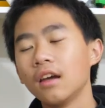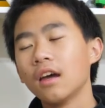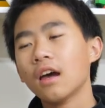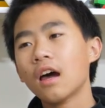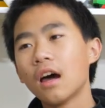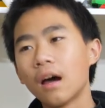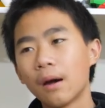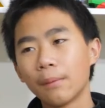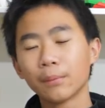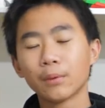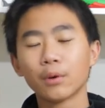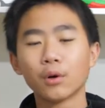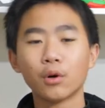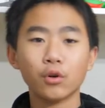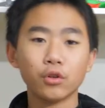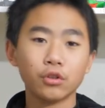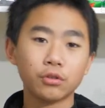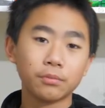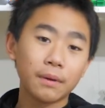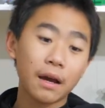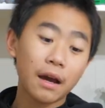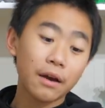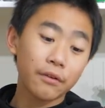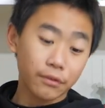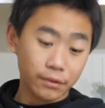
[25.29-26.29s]
I'm your host
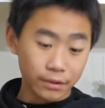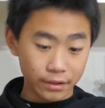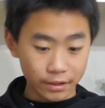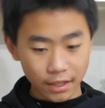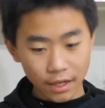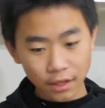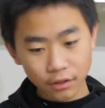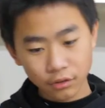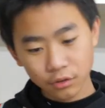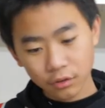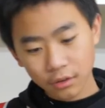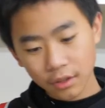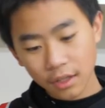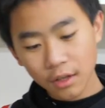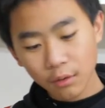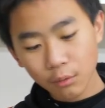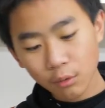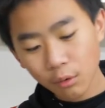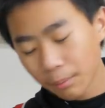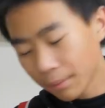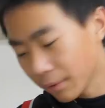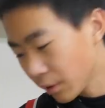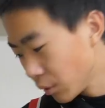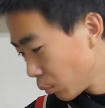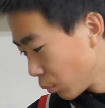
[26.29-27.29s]
Maverick, and today
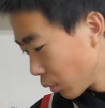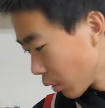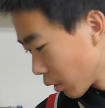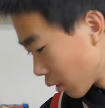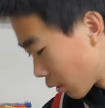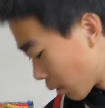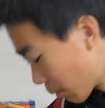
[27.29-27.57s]
we'll be doing an